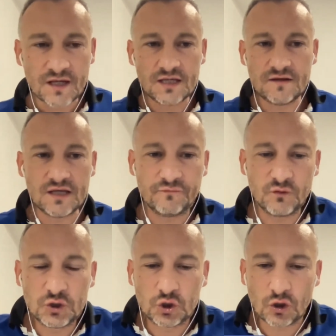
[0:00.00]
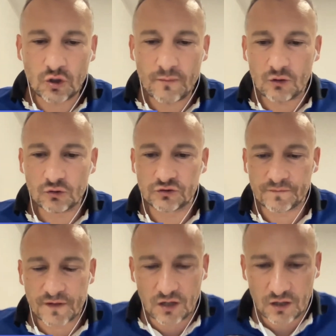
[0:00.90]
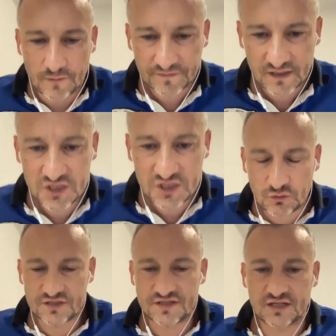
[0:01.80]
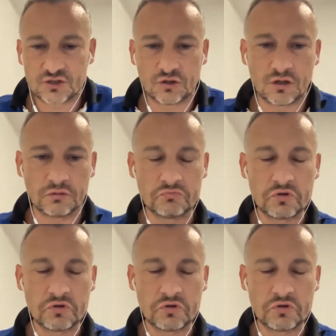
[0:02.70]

if we talk about insurance sector,